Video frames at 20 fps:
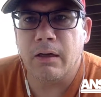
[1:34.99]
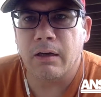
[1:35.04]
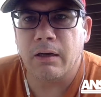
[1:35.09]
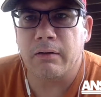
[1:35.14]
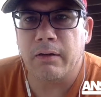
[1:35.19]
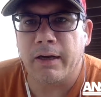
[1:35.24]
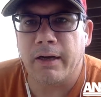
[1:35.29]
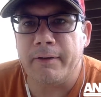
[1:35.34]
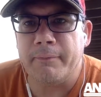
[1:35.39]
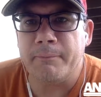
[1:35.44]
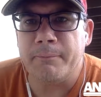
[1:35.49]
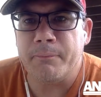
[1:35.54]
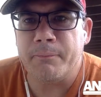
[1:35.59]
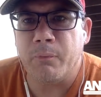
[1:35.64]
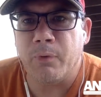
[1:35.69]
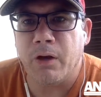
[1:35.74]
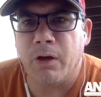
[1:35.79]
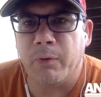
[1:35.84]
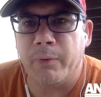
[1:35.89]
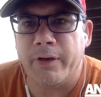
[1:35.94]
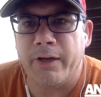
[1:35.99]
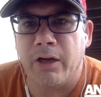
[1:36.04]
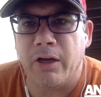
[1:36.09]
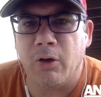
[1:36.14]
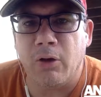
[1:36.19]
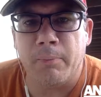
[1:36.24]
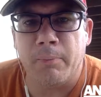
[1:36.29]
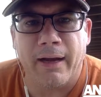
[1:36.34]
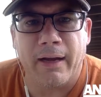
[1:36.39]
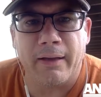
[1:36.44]
All right. Well, we
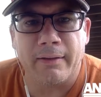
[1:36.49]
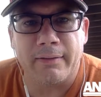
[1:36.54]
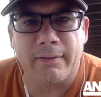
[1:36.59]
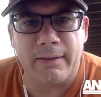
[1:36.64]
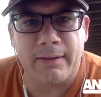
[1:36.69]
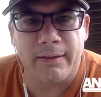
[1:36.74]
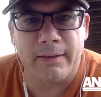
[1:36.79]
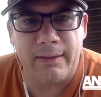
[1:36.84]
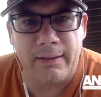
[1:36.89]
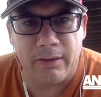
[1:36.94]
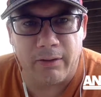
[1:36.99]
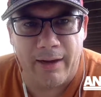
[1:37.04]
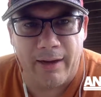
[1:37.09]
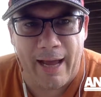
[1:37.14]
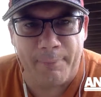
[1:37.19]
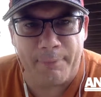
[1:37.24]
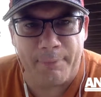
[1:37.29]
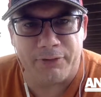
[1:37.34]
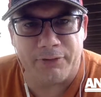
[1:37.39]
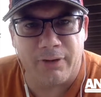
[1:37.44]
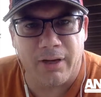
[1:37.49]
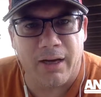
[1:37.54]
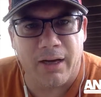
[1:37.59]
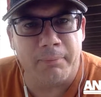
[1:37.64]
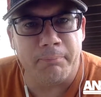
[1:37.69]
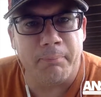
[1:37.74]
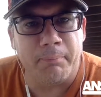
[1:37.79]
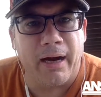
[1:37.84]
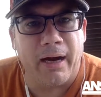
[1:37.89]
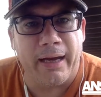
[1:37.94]
know about the, you know,
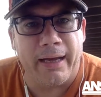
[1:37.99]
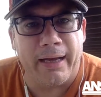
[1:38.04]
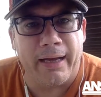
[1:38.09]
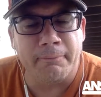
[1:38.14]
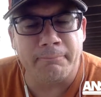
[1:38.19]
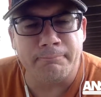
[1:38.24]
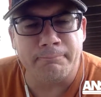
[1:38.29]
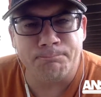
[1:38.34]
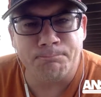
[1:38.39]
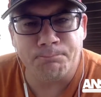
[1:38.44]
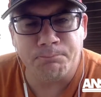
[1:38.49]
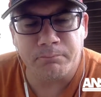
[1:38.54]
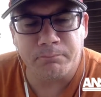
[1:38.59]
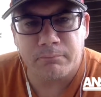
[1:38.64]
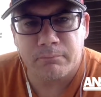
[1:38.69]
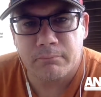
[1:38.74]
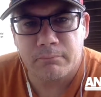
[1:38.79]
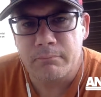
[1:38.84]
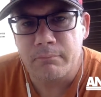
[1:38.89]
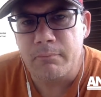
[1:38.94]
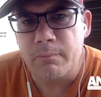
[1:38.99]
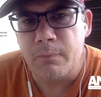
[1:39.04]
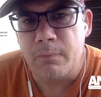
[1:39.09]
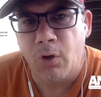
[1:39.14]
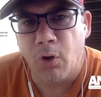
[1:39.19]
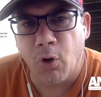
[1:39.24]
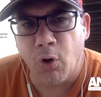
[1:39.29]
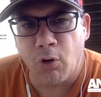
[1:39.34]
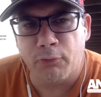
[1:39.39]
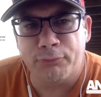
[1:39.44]
Amazon buying
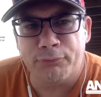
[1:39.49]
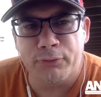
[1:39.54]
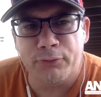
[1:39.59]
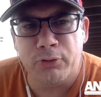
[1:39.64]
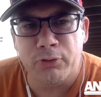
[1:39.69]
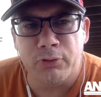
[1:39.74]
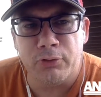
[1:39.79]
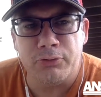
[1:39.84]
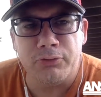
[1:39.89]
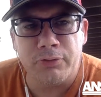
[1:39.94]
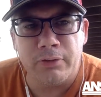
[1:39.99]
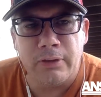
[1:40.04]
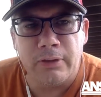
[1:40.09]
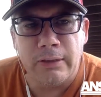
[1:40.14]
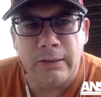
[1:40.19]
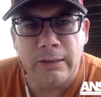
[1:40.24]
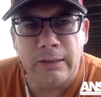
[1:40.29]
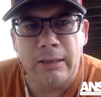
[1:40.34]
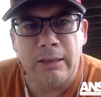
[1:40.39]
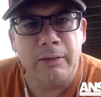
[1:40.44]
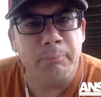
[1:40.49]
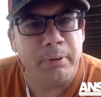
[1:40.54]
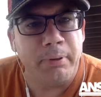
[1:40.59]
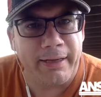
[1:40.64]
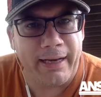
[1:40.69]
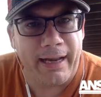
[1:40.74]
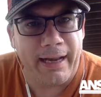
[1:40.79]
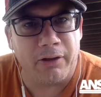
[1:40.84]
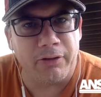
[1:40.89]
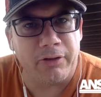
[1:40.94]
Whole Foods,
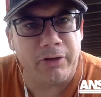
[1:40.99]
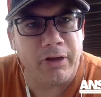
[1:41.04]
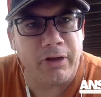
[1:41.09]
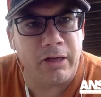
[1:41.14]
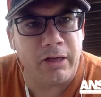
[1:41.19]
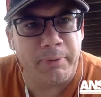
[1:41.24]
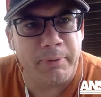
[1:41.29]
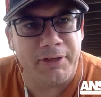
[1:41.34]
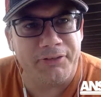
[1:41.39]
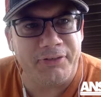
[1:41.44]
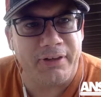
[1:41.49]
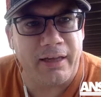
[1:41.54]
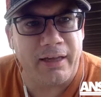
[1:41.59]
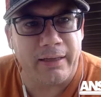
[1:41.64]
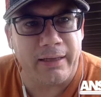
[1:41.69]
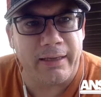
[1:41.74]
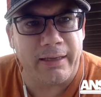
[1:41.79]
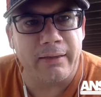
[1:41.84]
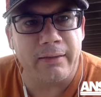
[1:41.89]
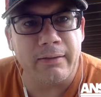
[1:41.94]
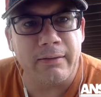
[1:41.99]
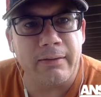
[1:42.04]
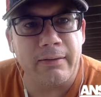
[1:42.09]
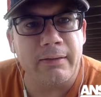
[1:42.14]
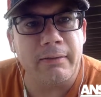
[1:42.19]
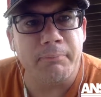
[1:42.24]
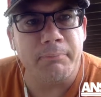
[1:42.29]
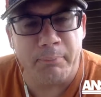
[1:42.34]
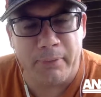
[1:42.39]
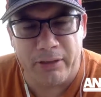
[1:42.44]
but now they're going to be selling
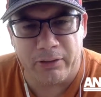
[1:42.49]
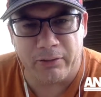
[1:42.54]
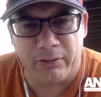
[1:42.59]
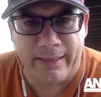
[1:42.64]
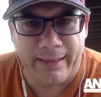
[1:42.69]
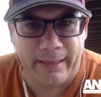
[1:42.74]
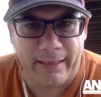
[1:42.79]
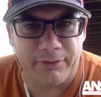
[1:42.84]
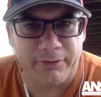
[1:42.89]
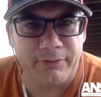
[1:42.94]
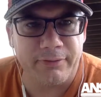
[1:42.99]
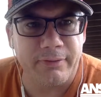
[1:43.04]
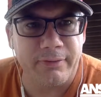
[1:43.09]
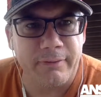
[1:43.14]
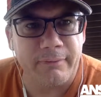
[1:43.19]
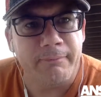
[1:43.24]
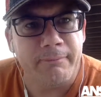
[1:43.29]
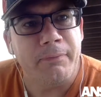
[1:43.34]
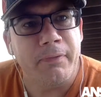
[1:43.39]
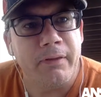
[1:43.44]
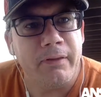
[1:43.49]
meal kits.